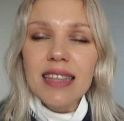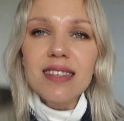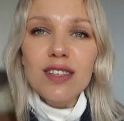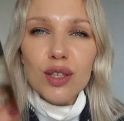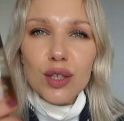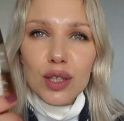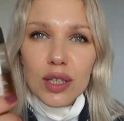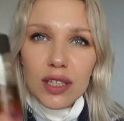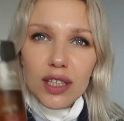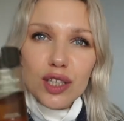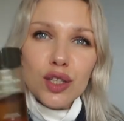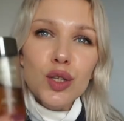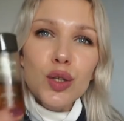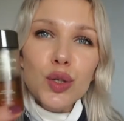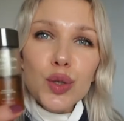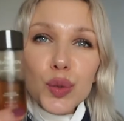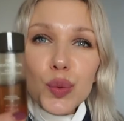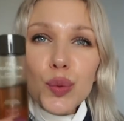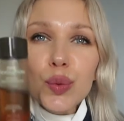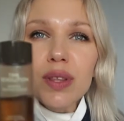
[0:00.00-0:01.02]

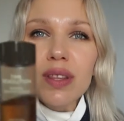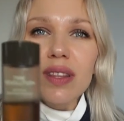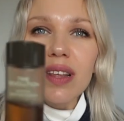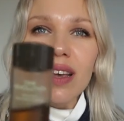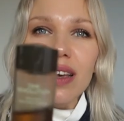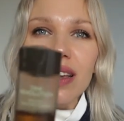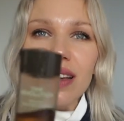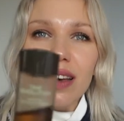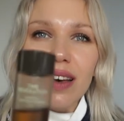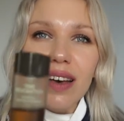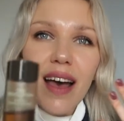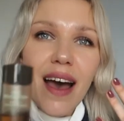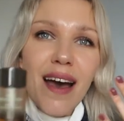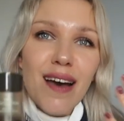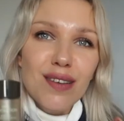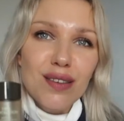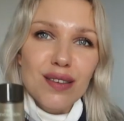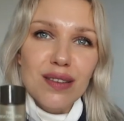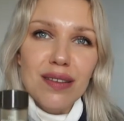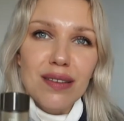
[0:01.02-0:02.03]
soothing
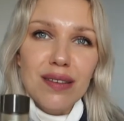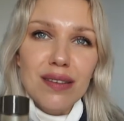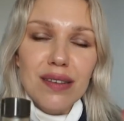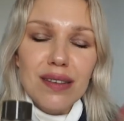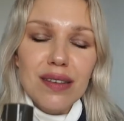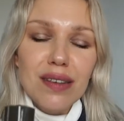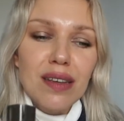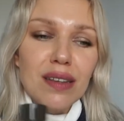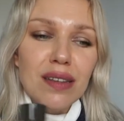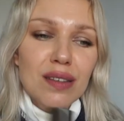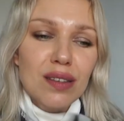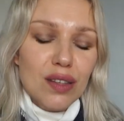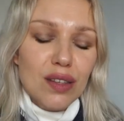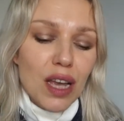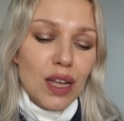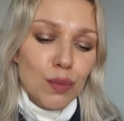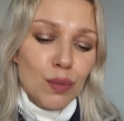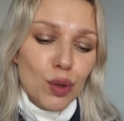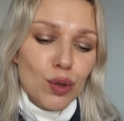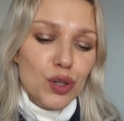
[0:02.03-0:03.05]
essence. It's
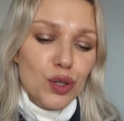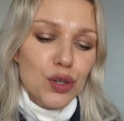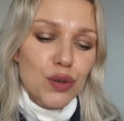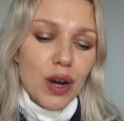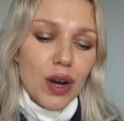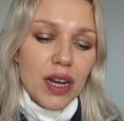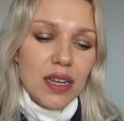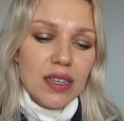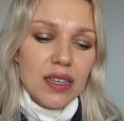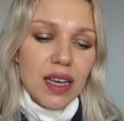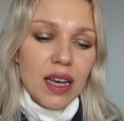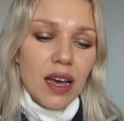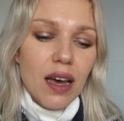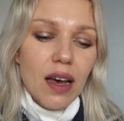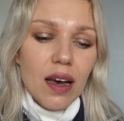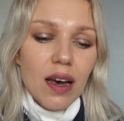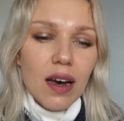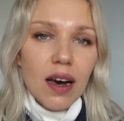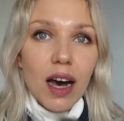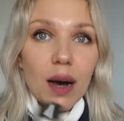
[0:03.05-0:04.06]
moisturizing.
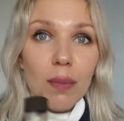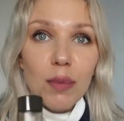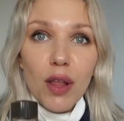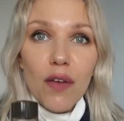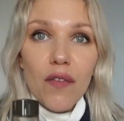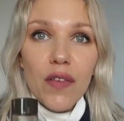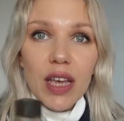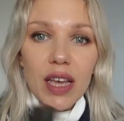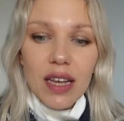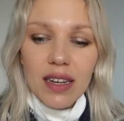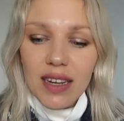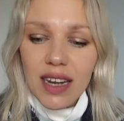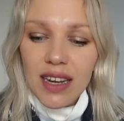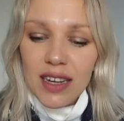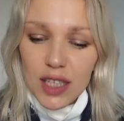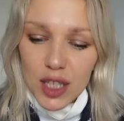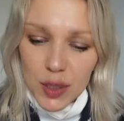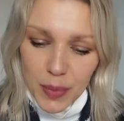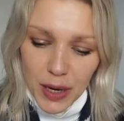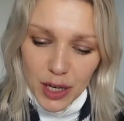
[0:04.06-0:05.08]
I'm loving it. I
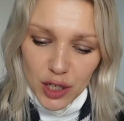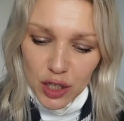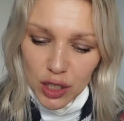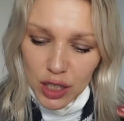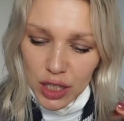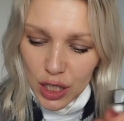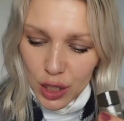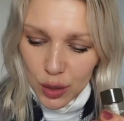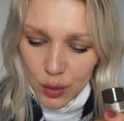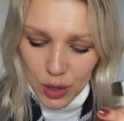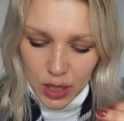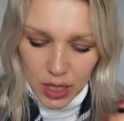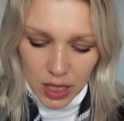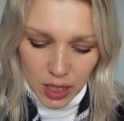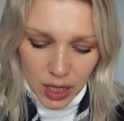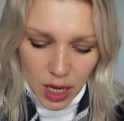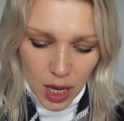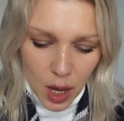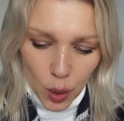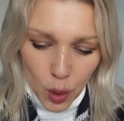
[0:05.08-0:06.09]
especially use
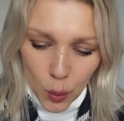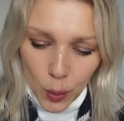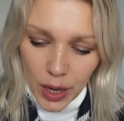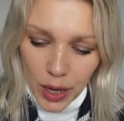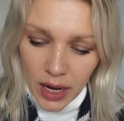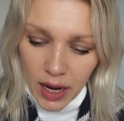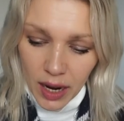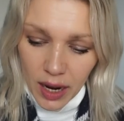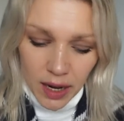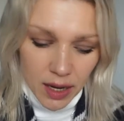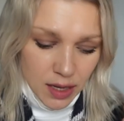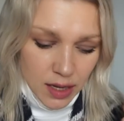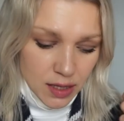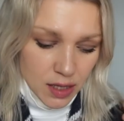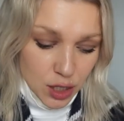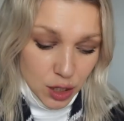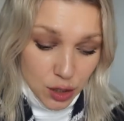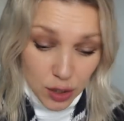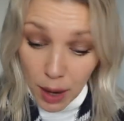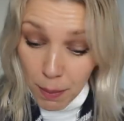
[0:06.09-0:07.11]
it when I
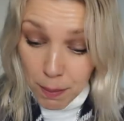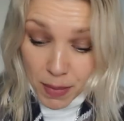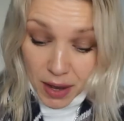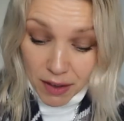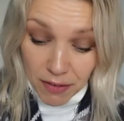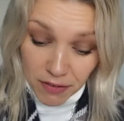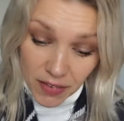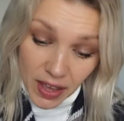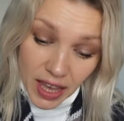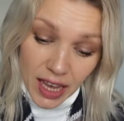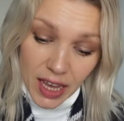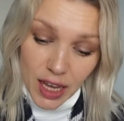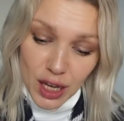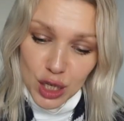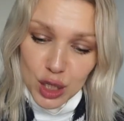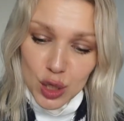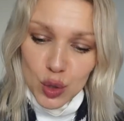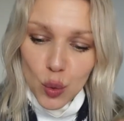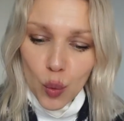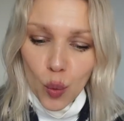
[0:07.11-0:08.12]
scrub my
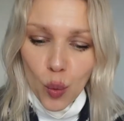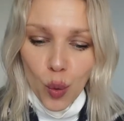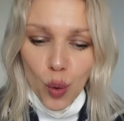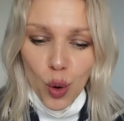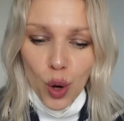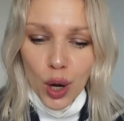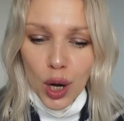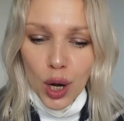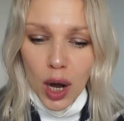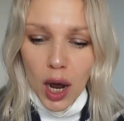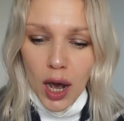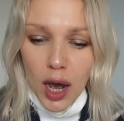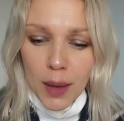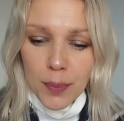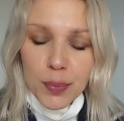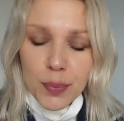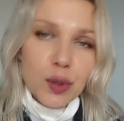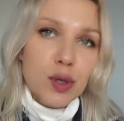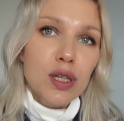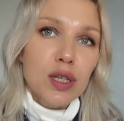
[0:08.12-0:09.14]
face, or I
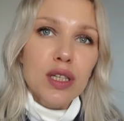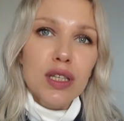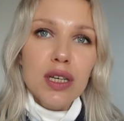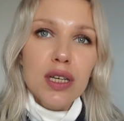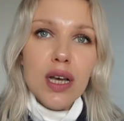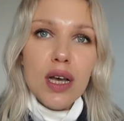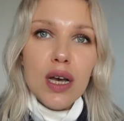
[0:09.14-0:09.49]
put,